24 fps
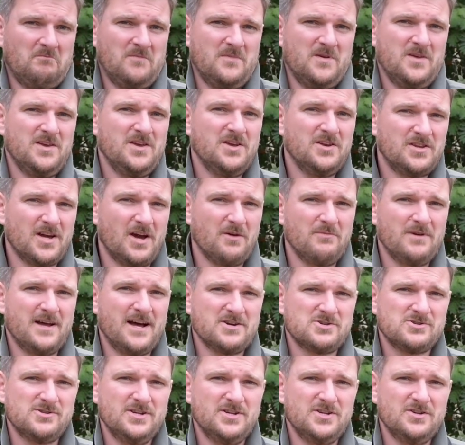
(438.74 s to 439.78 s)
you don't
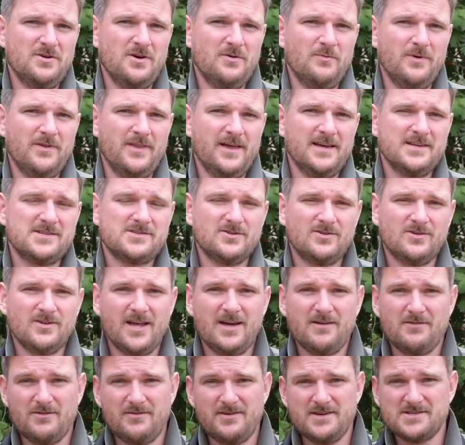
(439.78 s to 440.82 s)
naturally do it with this,
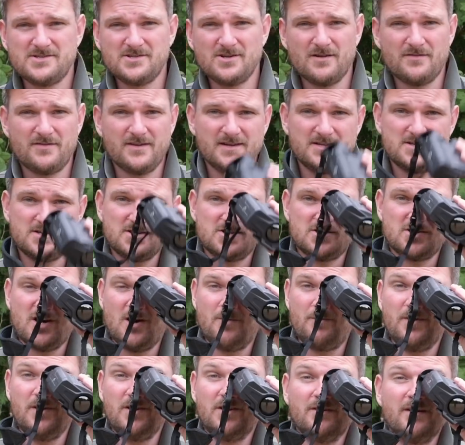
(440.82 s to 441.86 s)
although there is nothing to
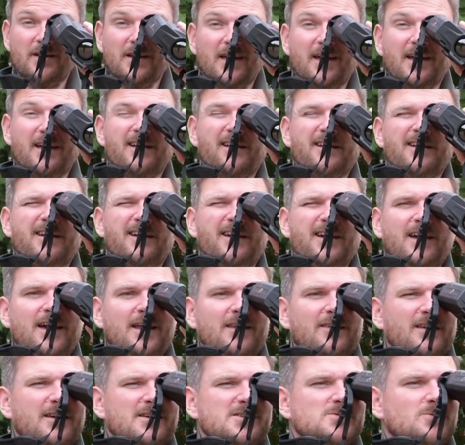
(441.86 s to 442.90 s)
stop you doing it
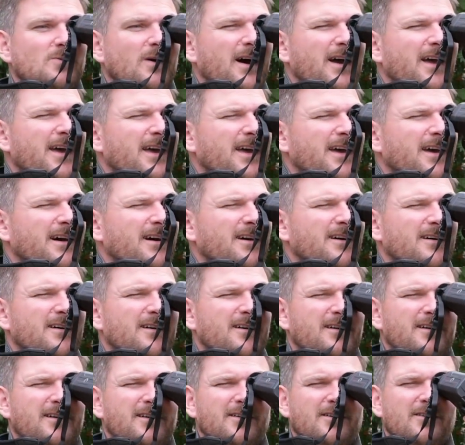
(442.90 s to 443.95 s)
in this way here.
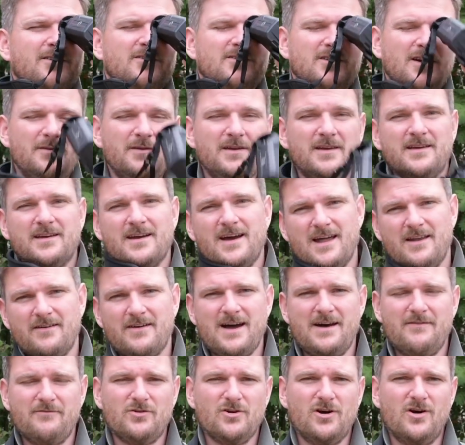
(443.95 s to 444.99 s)
So you kind of
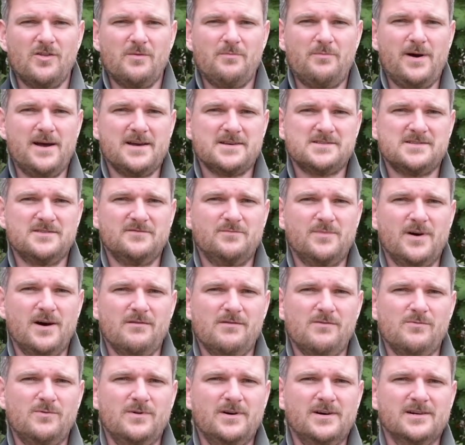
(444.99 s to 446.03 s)
have got the best of
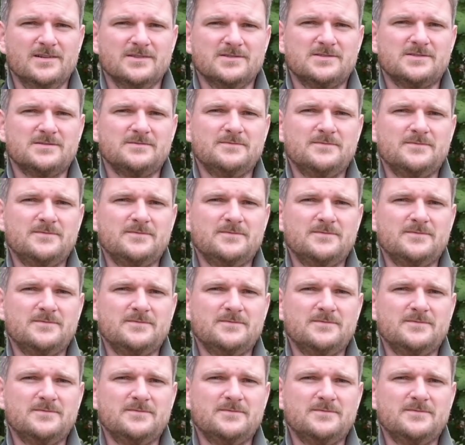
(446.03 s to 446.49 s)
both worlds.